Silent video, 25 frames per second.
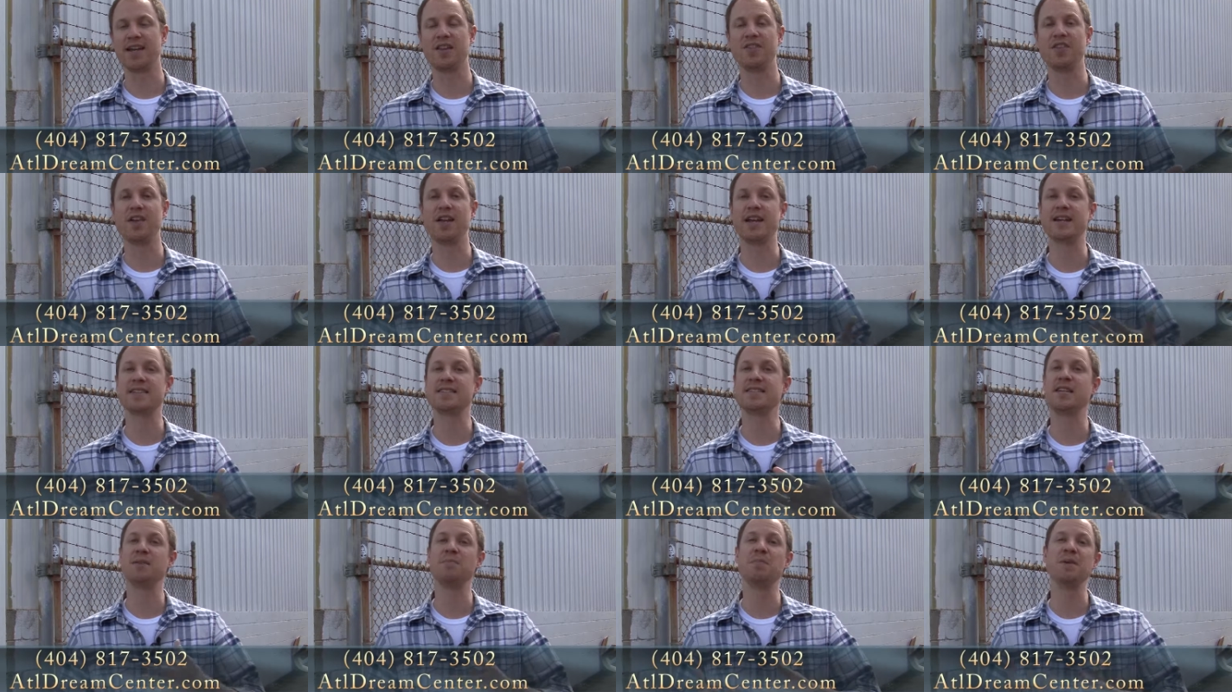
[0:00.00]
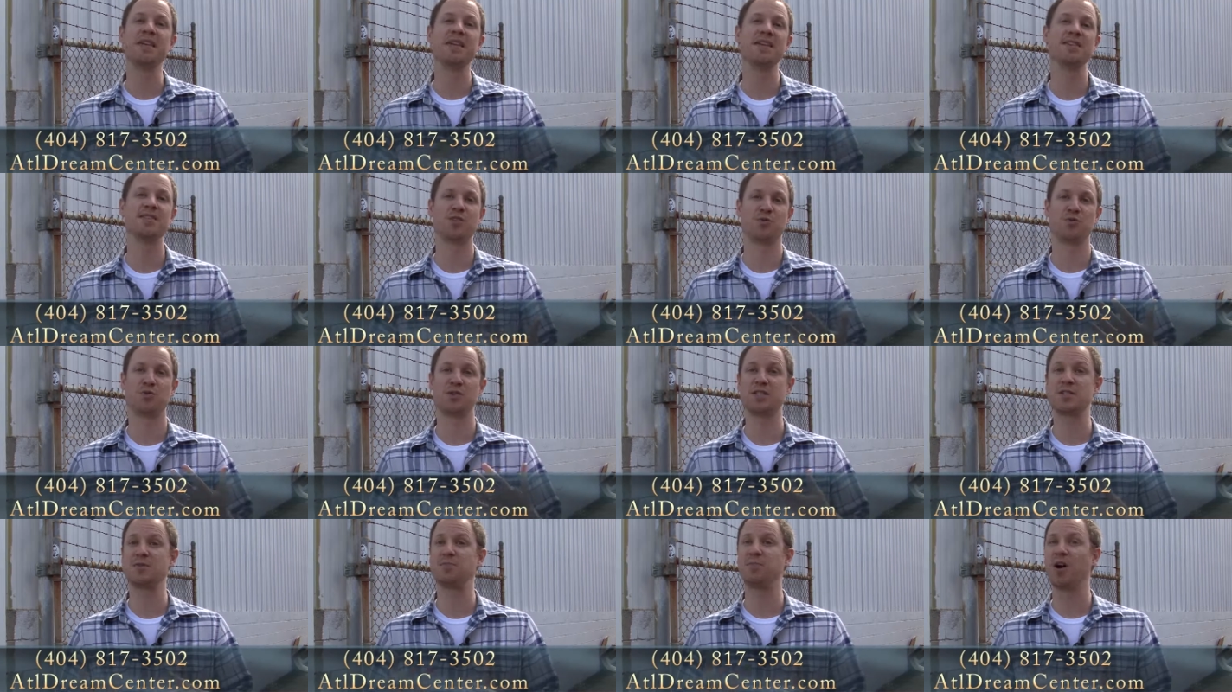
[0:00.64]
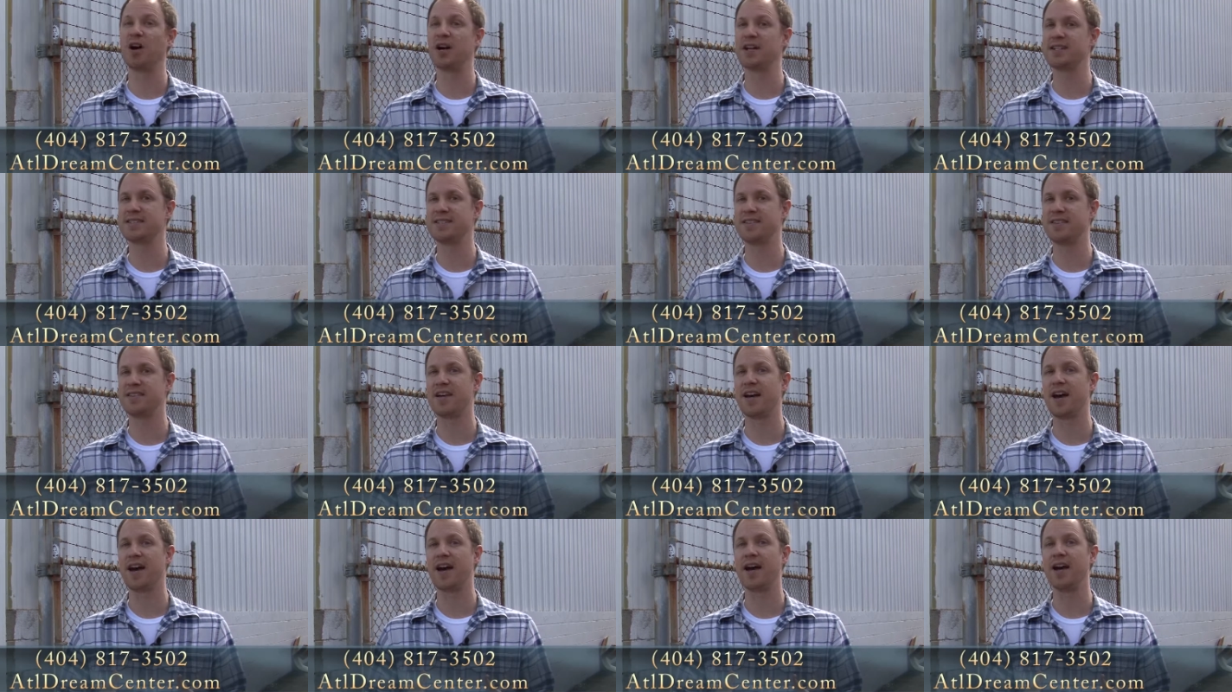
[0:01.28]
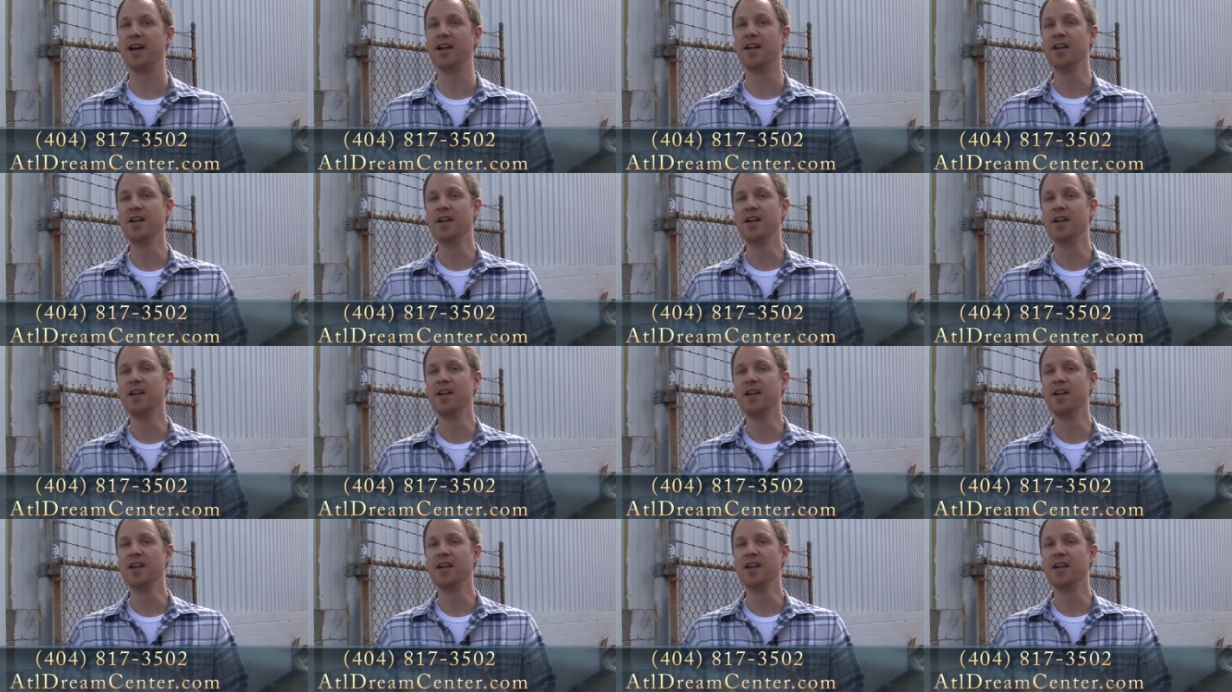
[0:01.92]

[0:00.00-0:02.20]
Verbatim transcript: And then as they begin to respond to that,